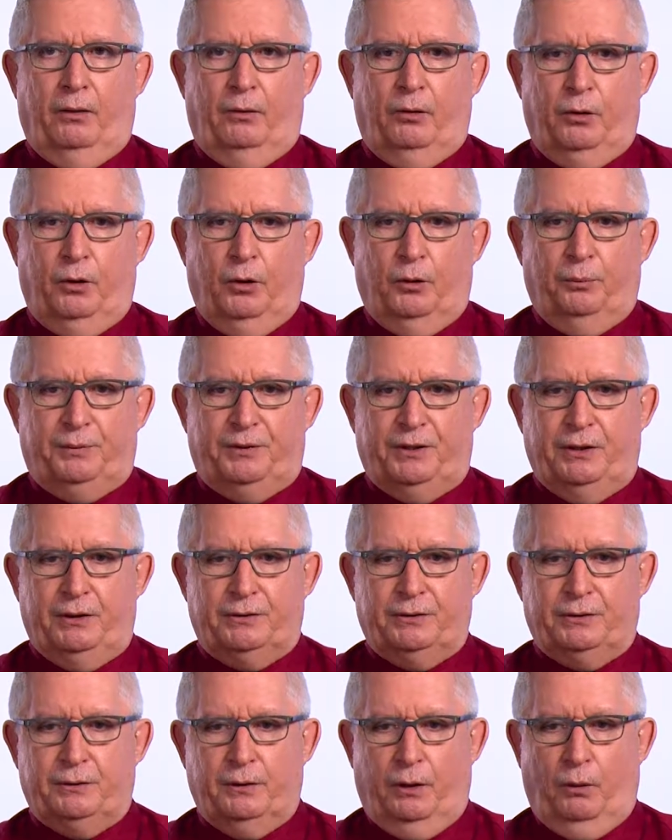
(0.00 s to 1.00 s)
Loops
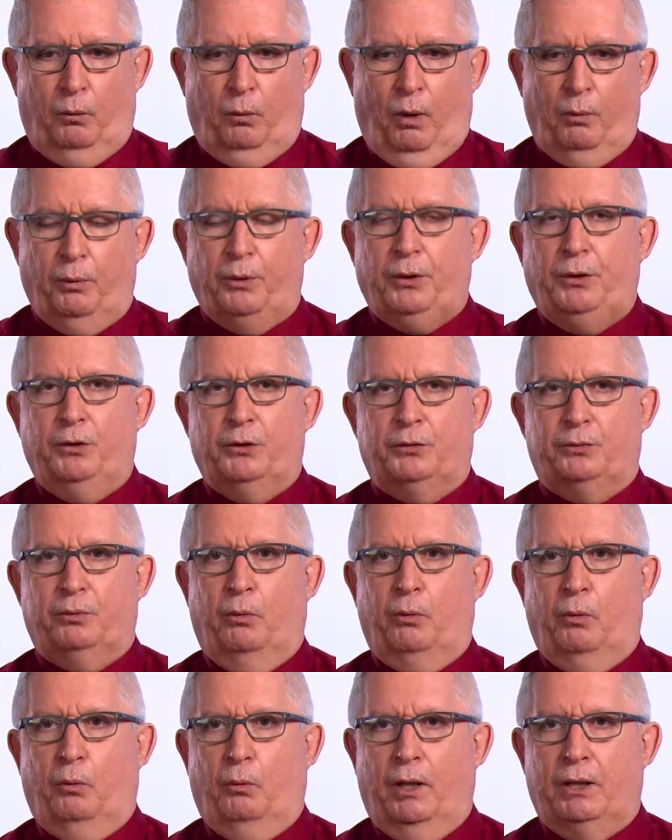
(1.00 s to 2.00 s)
is what we use
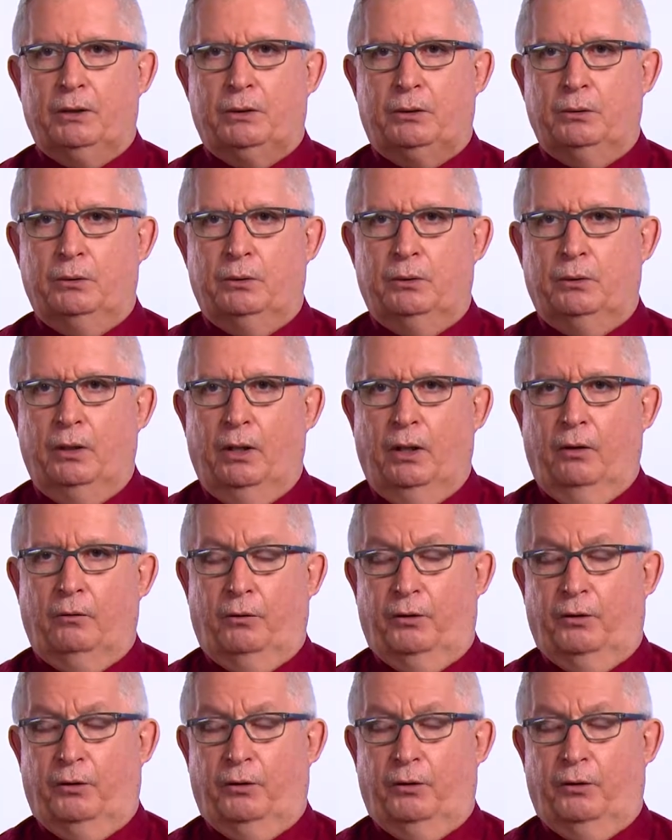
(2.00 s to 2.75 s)
when we want to,